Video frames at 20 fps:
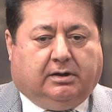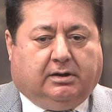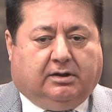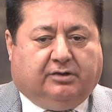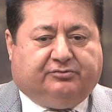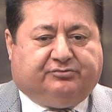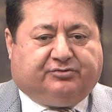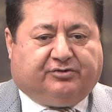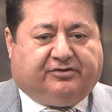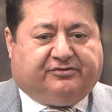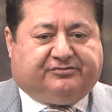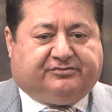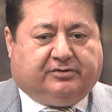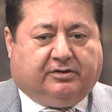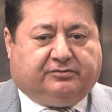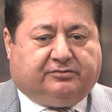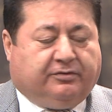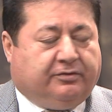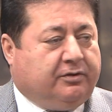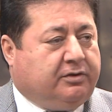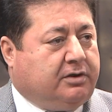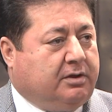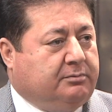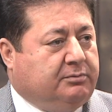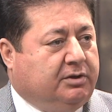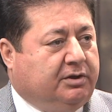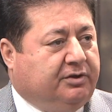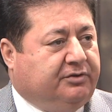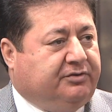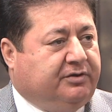interested to the
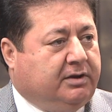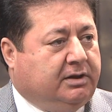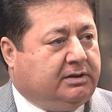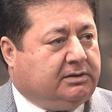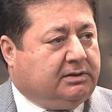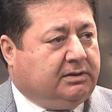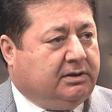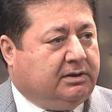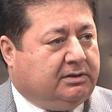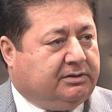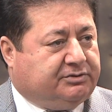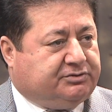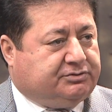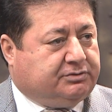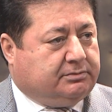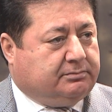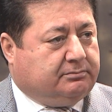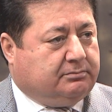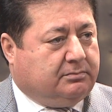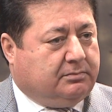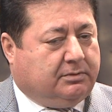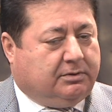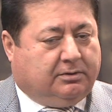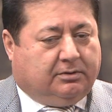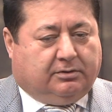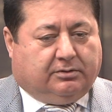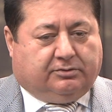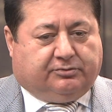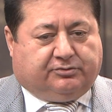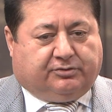community at large,
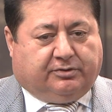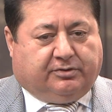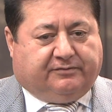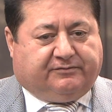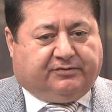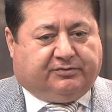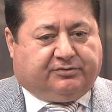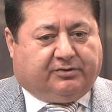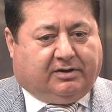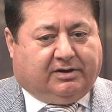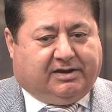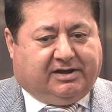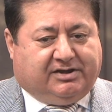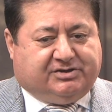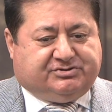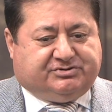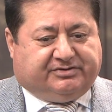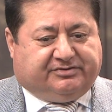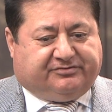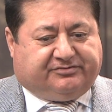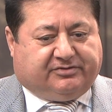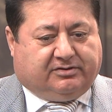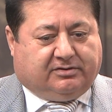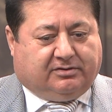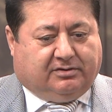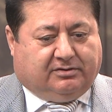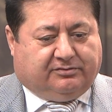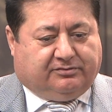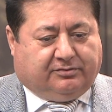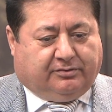to the federal agency,
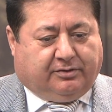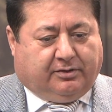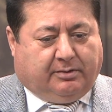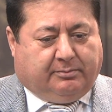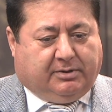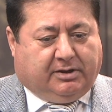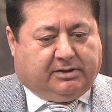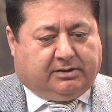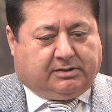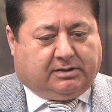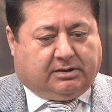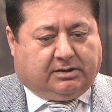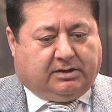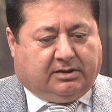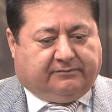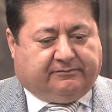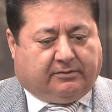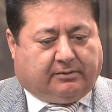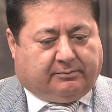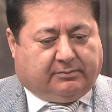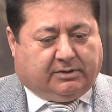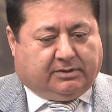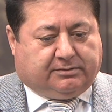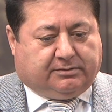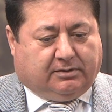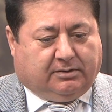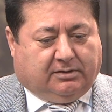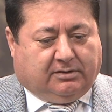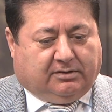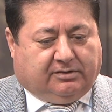to the American government,
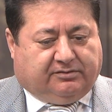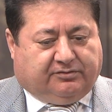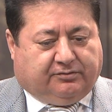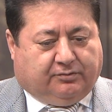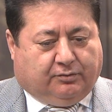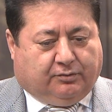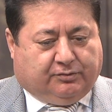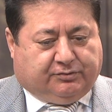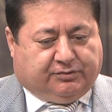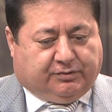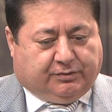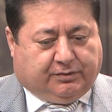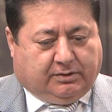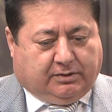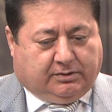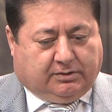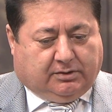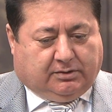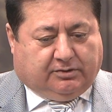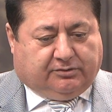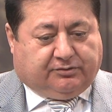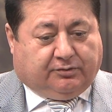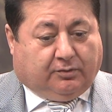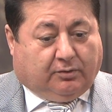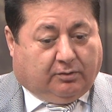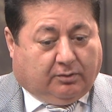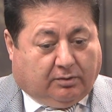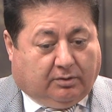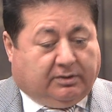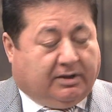to
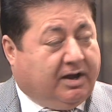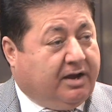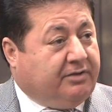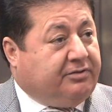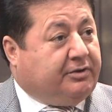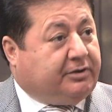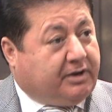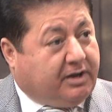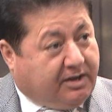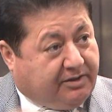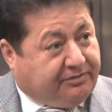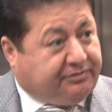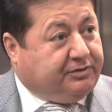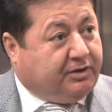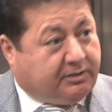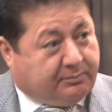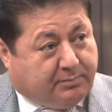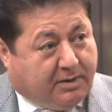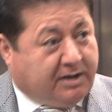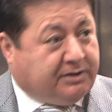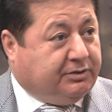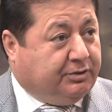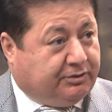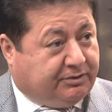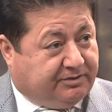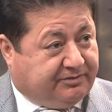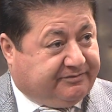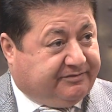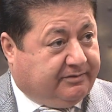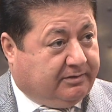all other ethnic
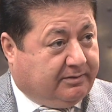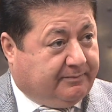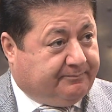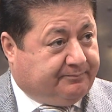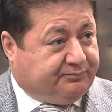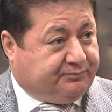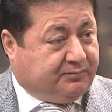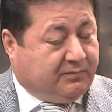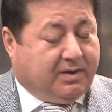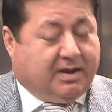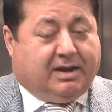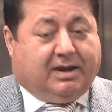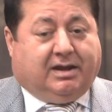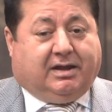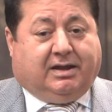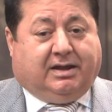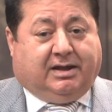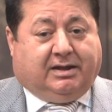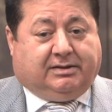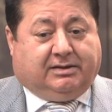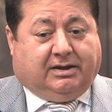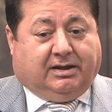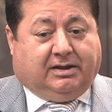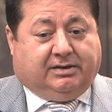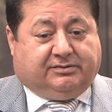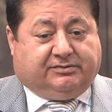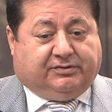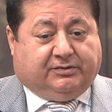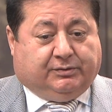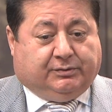minority,
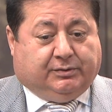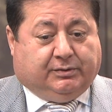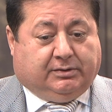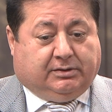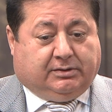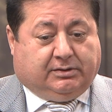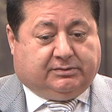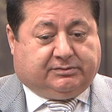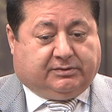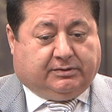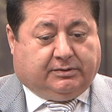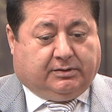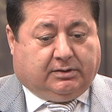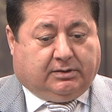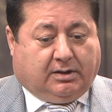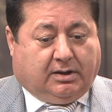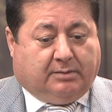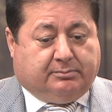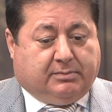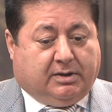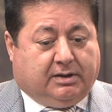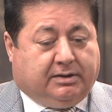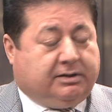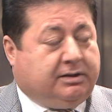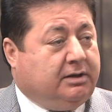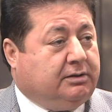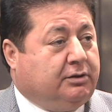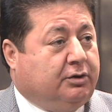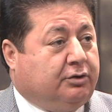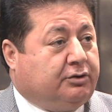and to the
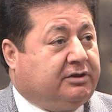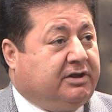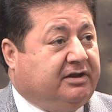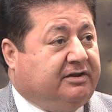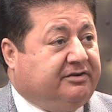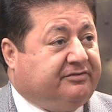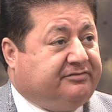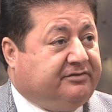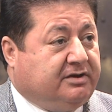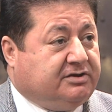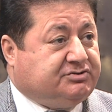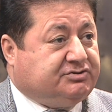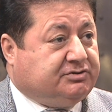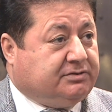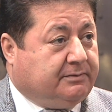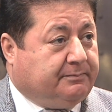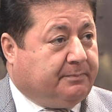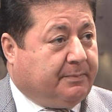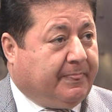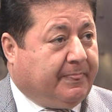American organization.